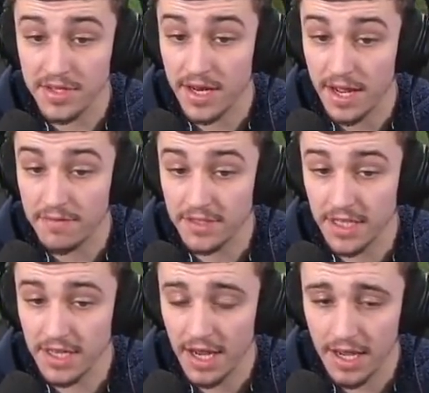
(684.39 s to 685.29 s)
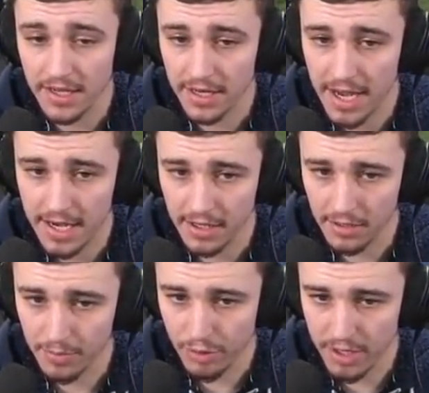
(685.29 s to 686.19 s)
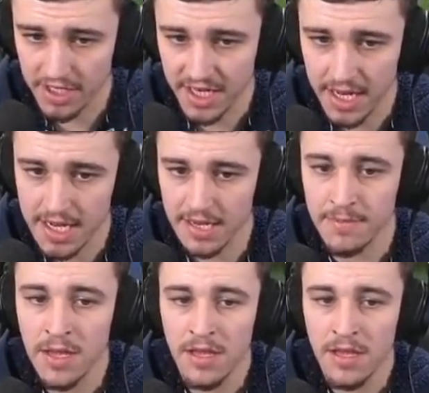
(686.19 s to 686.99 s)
and I haven't done it yet, going to add a little bridge here,